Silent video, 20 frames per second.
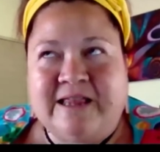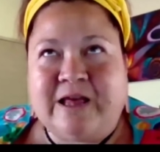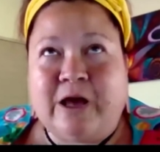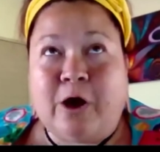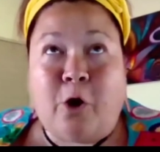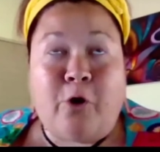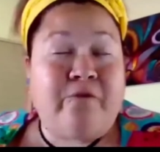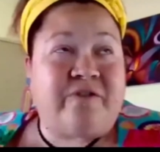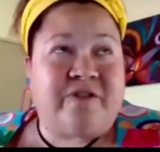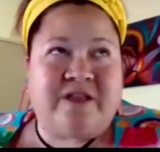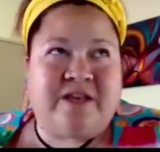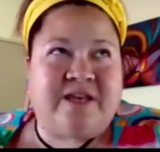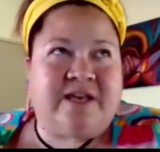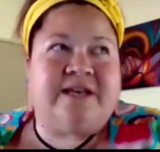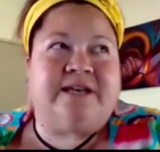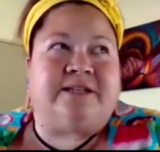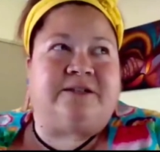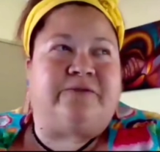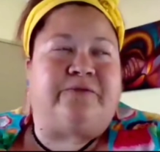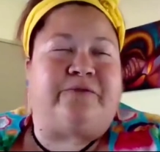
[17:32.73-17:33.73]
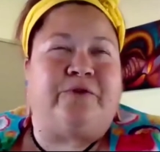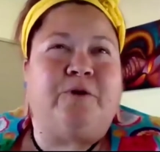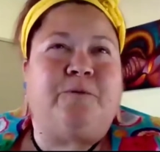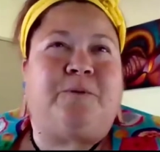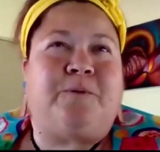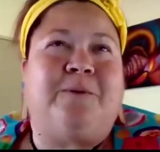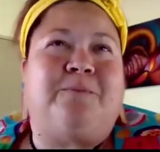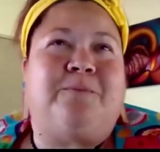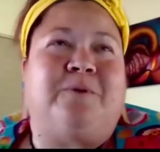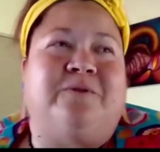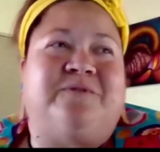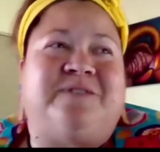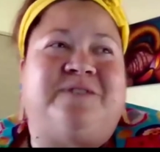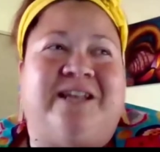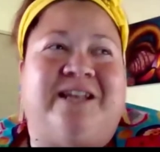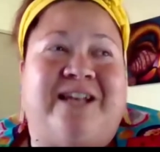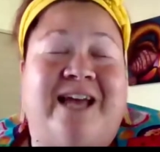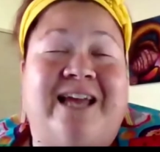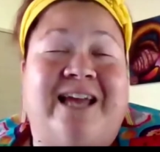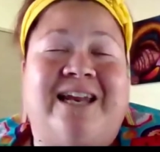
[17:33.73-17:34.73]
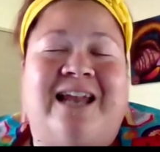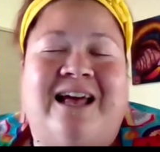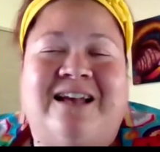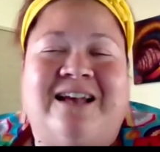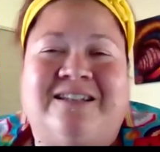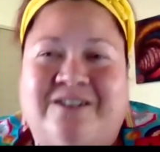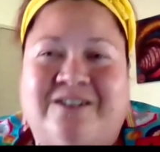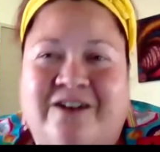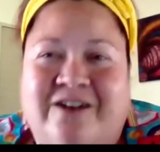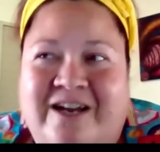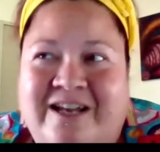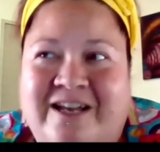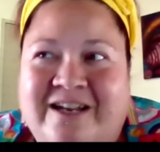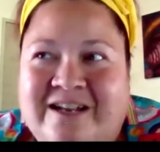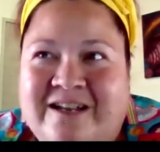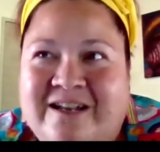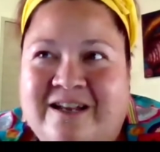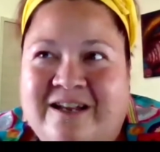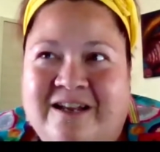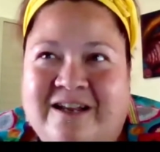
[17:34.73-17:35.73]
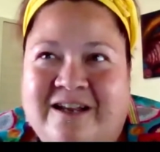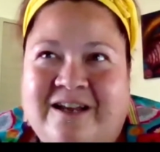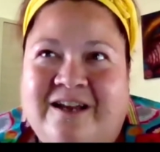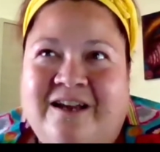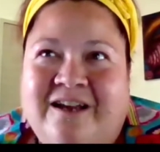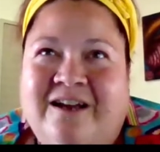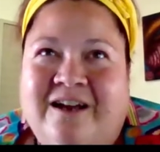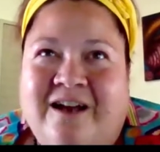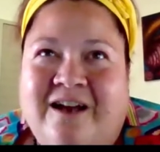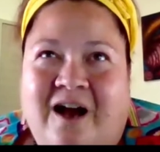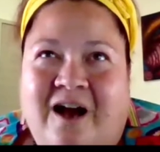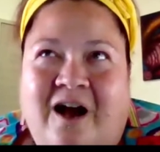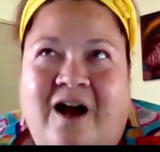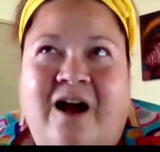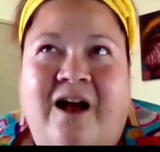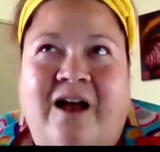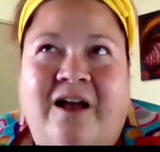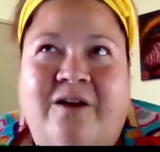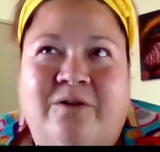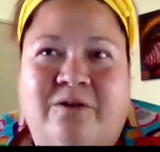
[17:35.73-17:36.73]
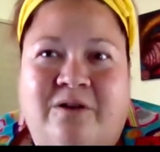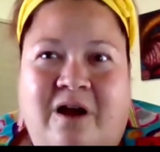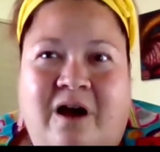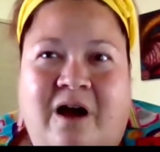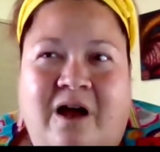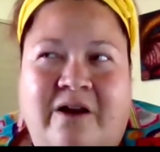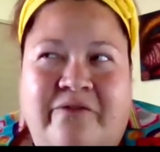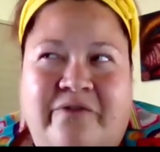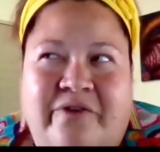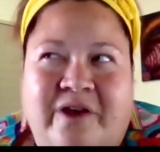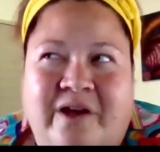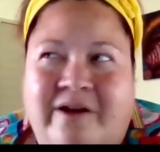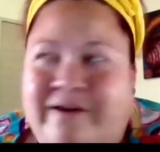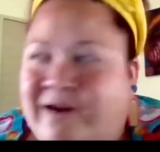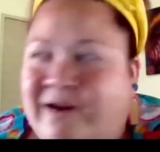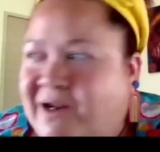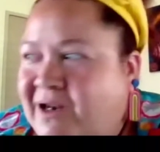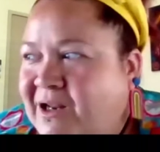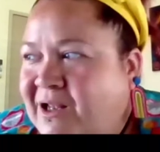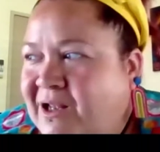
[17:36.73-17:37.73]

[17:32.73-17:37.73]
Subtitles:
Yeah. Over the years, a few people have said it, and last night I could kind of hear it.